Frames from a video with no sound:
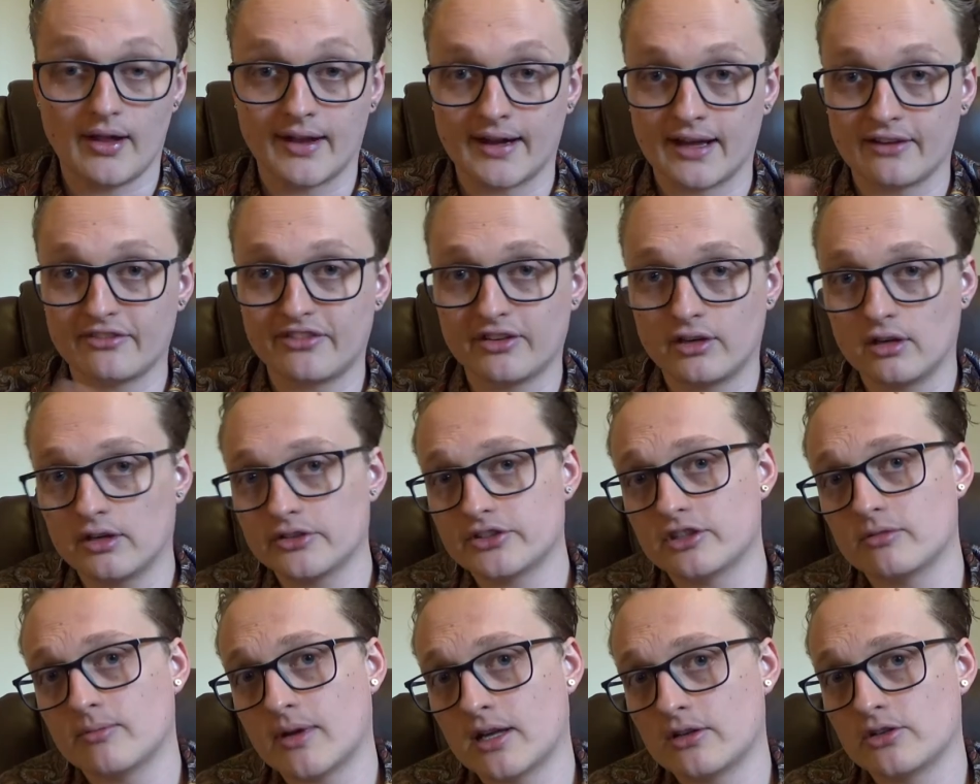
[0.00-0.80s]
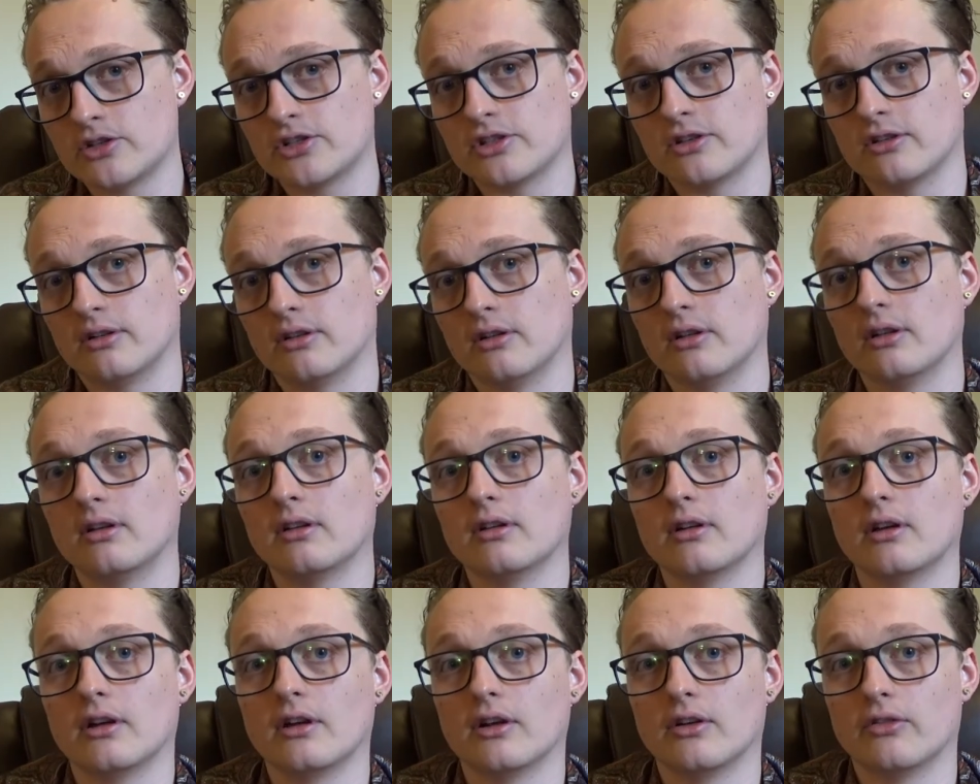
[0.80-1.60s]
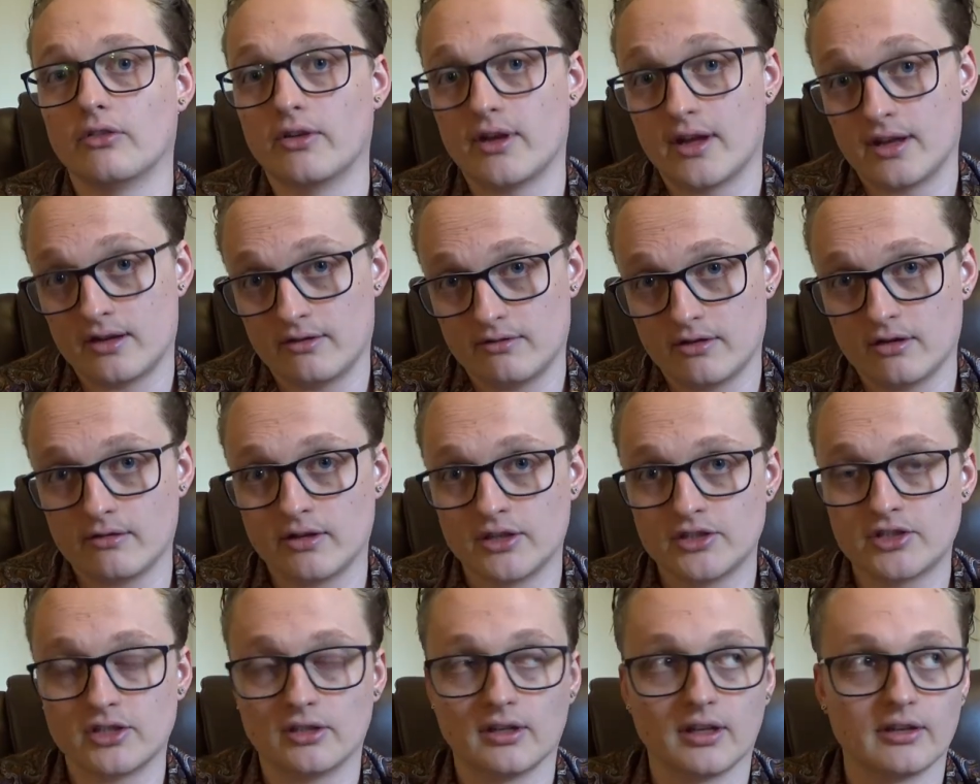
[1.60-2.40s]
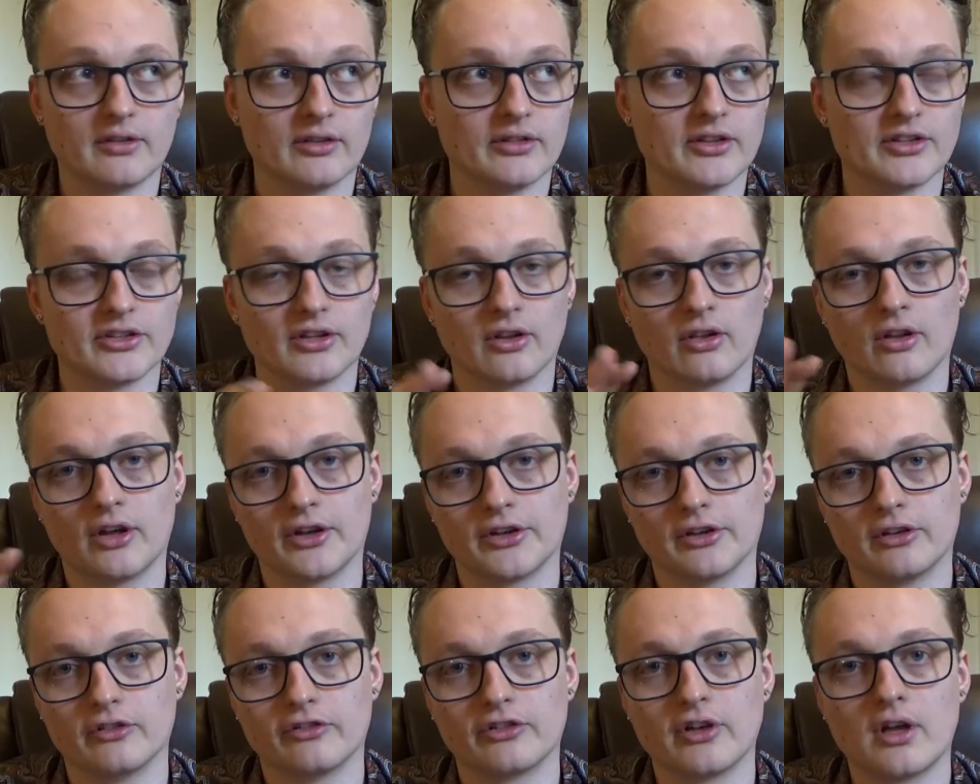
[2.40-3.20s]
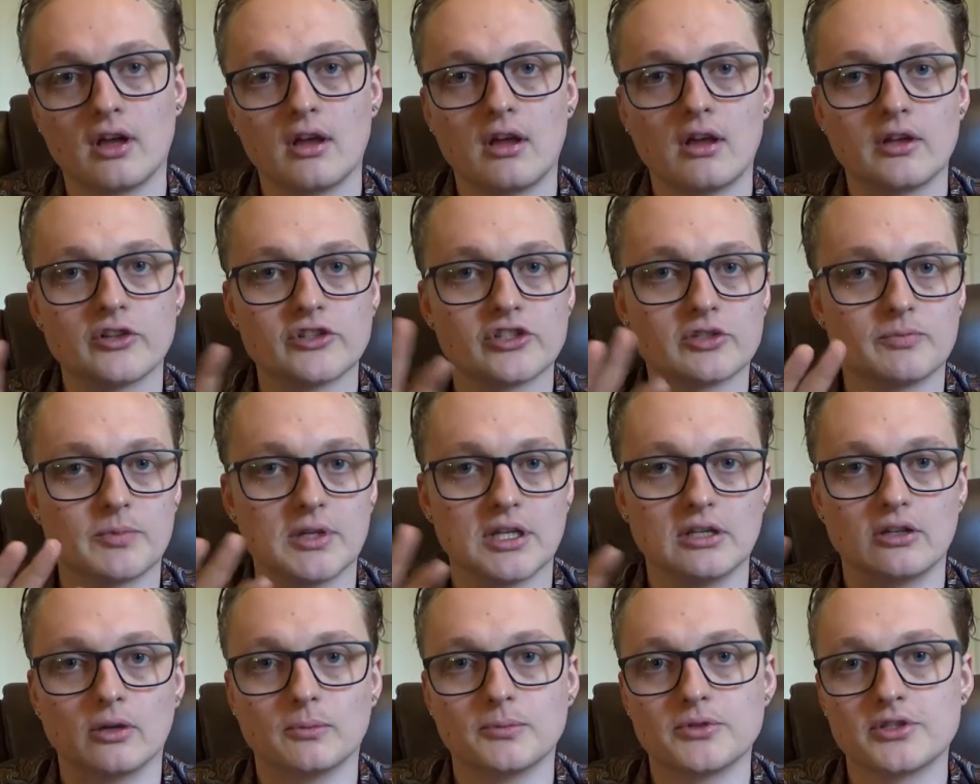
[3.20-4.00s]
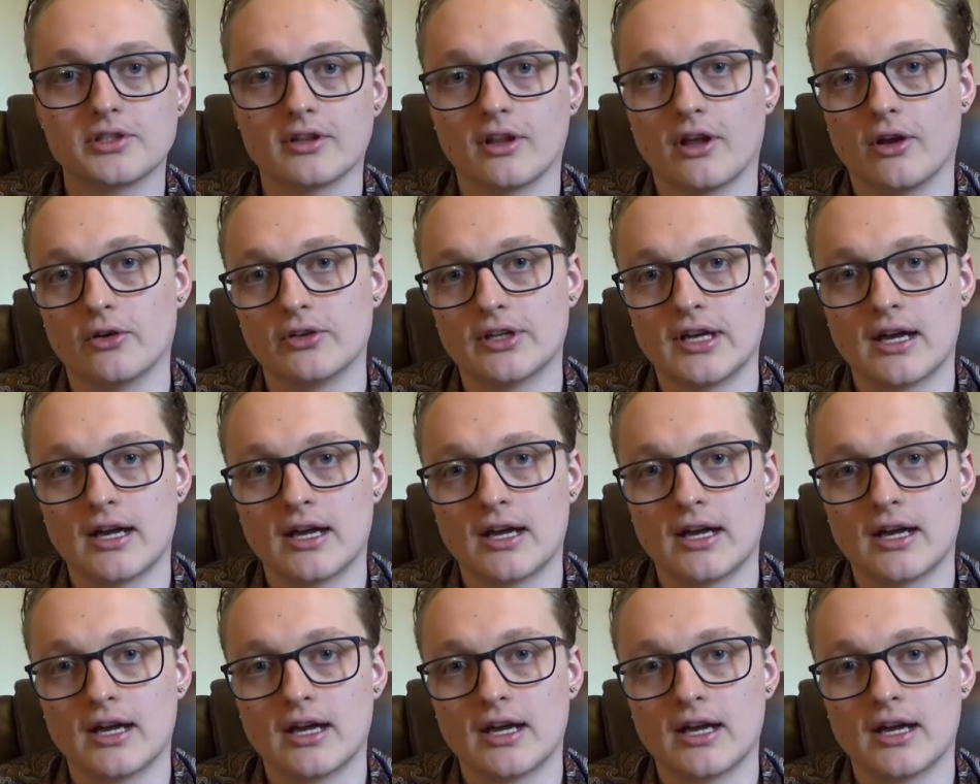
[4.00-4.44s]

And I forgot to mention originally that there's a lot of speed up, slow